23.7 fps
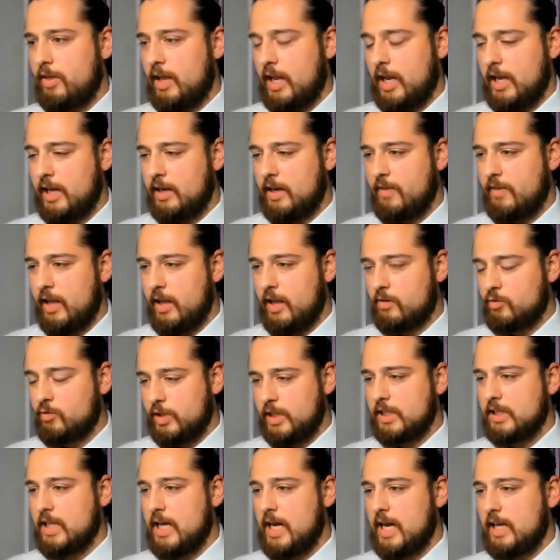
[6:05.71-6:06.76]
and they
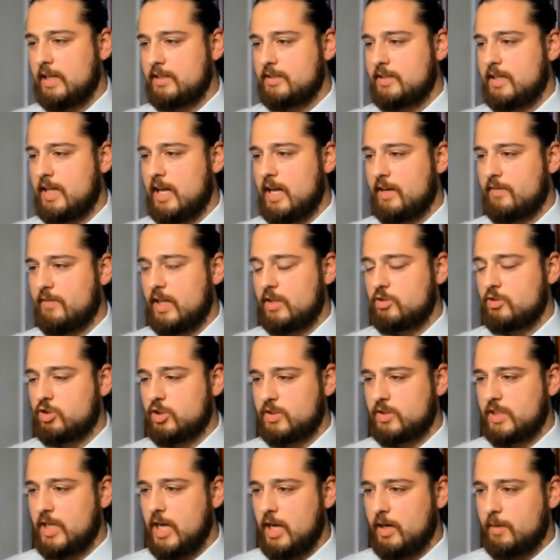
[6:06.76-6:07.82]
realized that if they
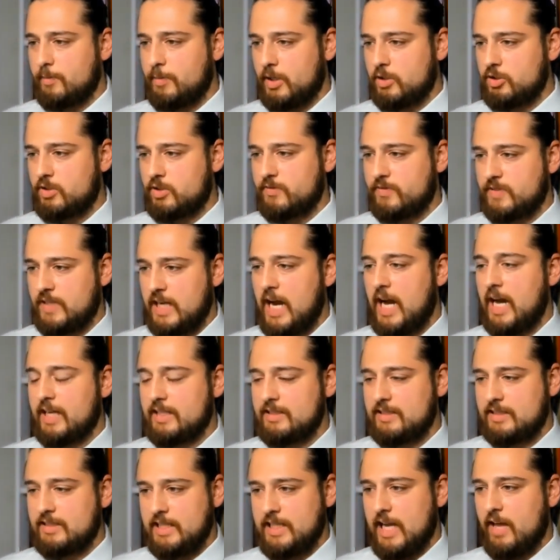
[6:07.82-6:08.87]
just got a bunch of
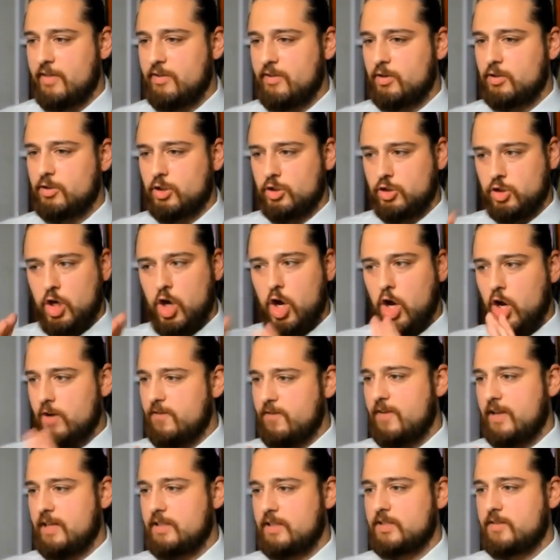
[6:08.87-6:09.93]
guys together to talk
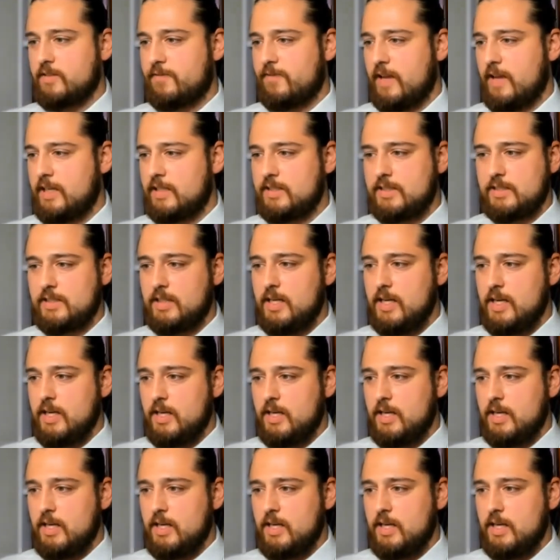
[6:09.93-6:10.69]
face to face,